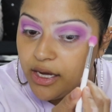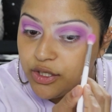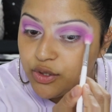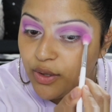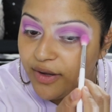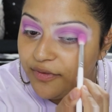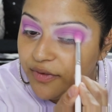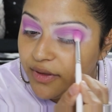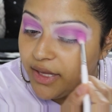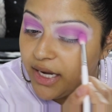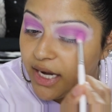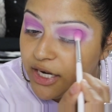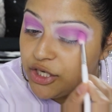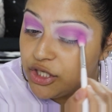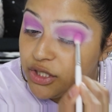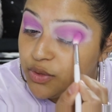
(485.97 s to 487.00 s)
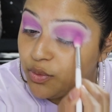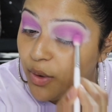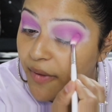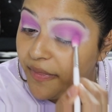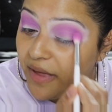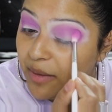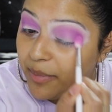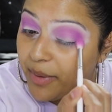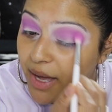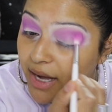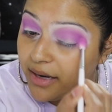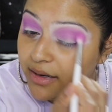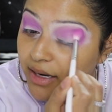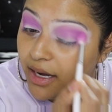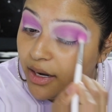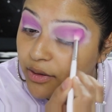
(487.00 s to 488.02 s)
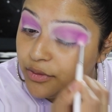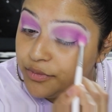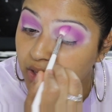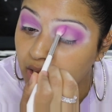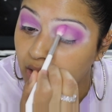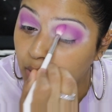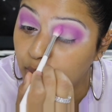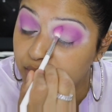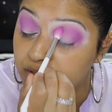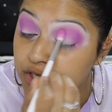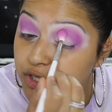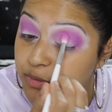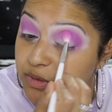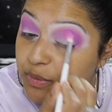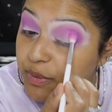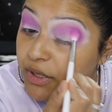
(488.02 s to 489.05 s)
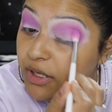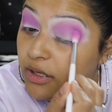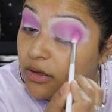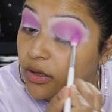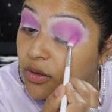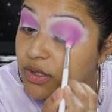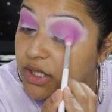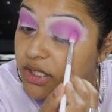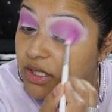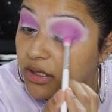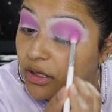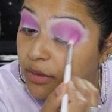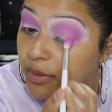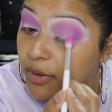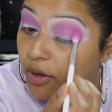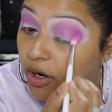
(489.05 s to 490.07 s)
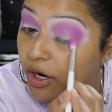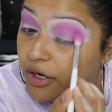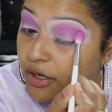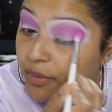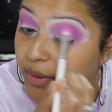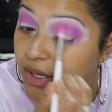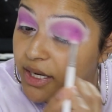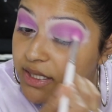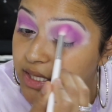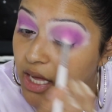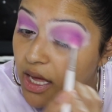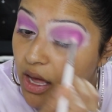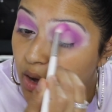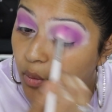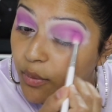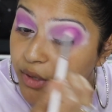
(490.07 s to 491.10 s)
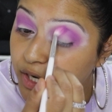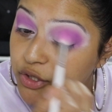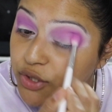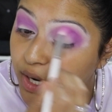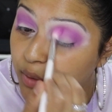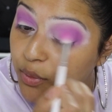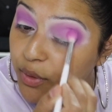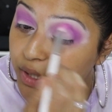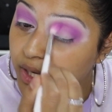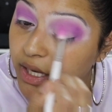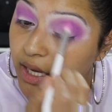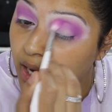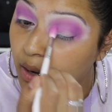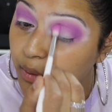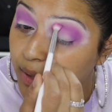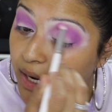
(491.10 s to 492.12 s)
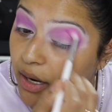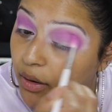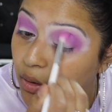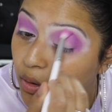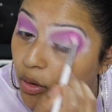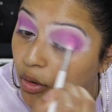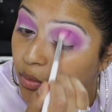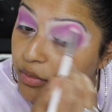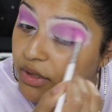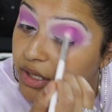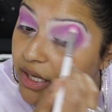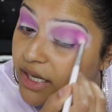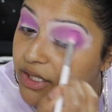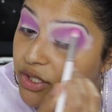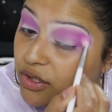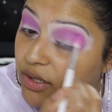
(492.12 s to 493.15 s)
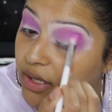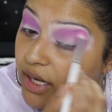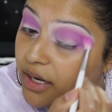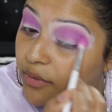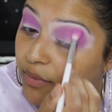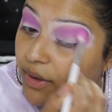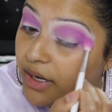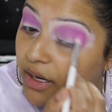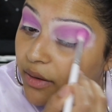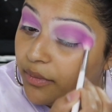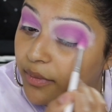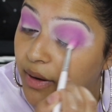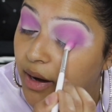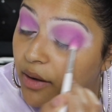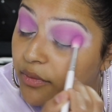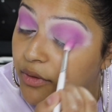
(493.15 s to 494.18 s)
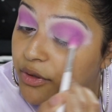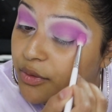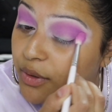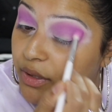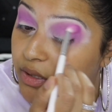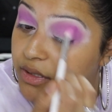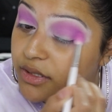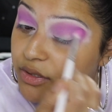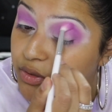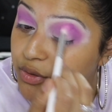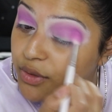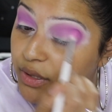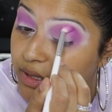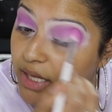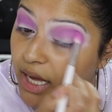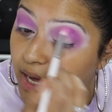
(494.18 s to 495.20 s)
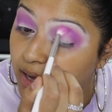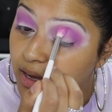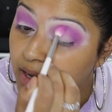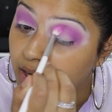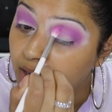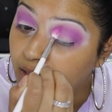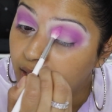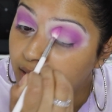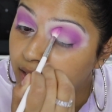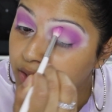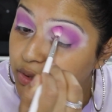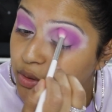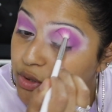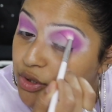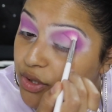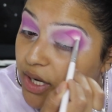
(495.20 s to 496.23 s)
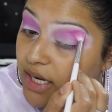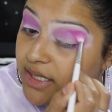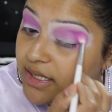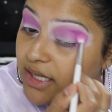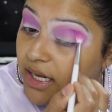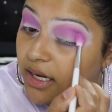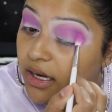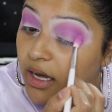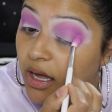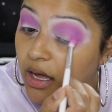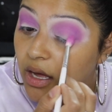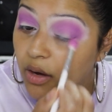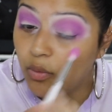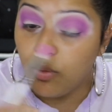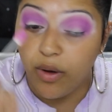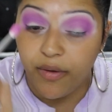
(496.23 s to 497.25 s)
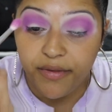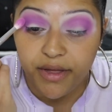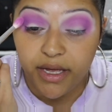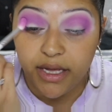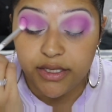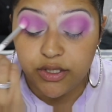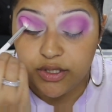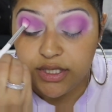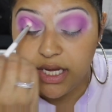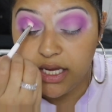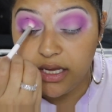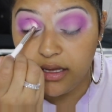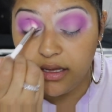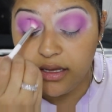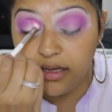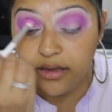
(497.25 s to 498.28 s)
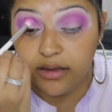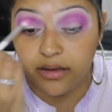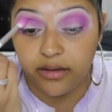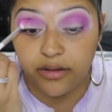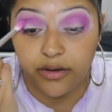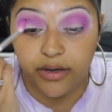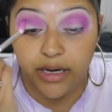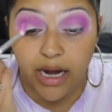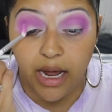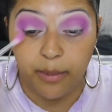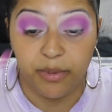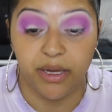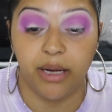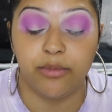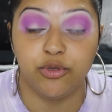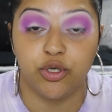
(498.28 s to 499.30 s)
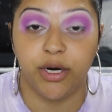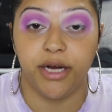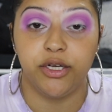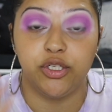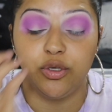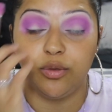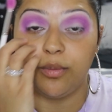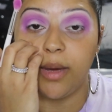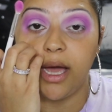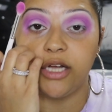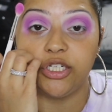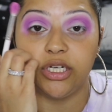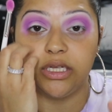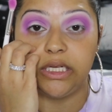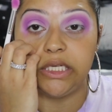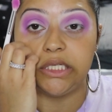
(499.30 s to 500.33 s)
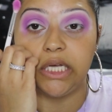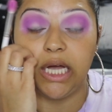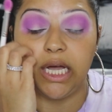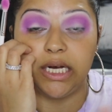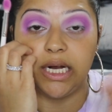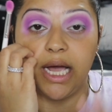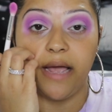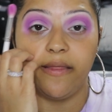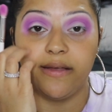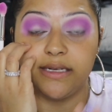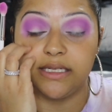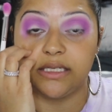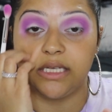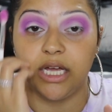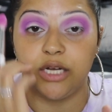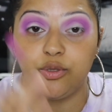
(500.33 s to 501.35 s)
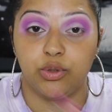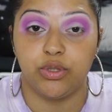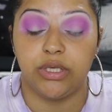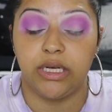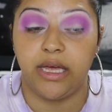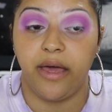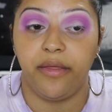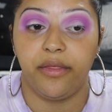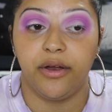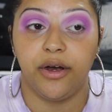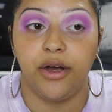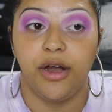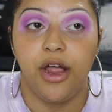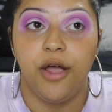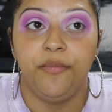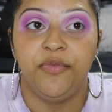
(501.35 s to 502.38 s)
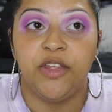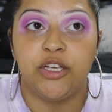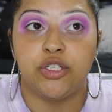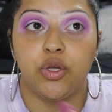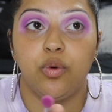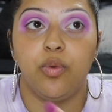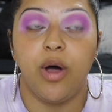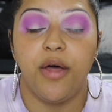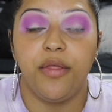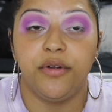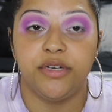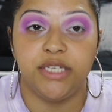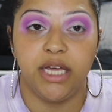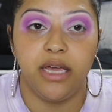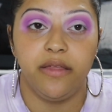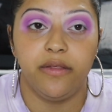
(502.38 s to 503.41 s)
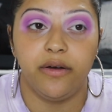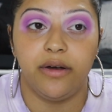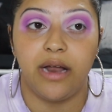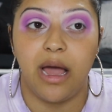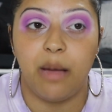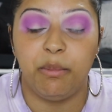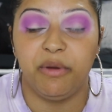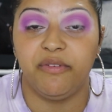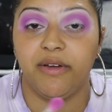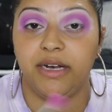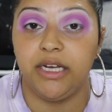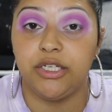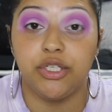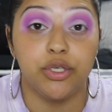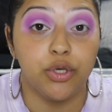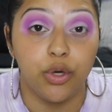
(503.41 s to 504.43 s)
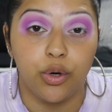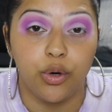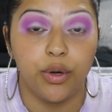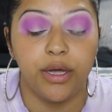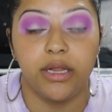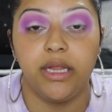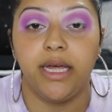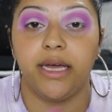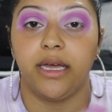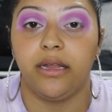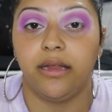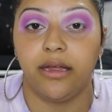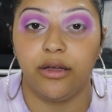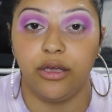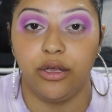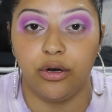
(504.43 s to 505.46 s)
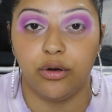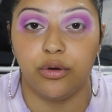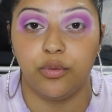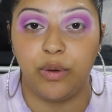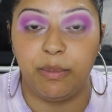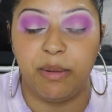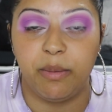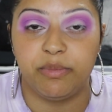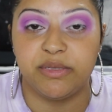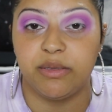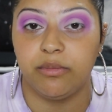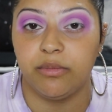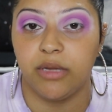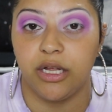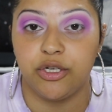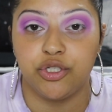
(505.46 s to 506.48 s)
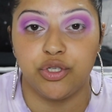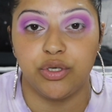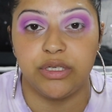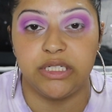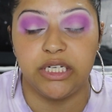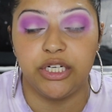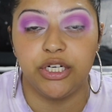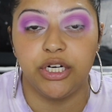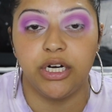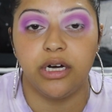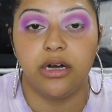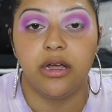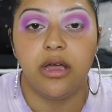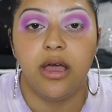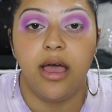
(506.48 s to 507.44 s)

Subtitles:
So I feel like I just want that back now. With the gyms being closed, it's a little bit harder because when I try working out at home, the kids are like running around, they're doing this, they're doing that. And I told you guys, like, while the kids are taking their nap, like I'm trying to match Aliza and Isla's schedule together. So while they're taking their nap, if I need to cook quickly, I can like, you know, whip up some lunch or dinner.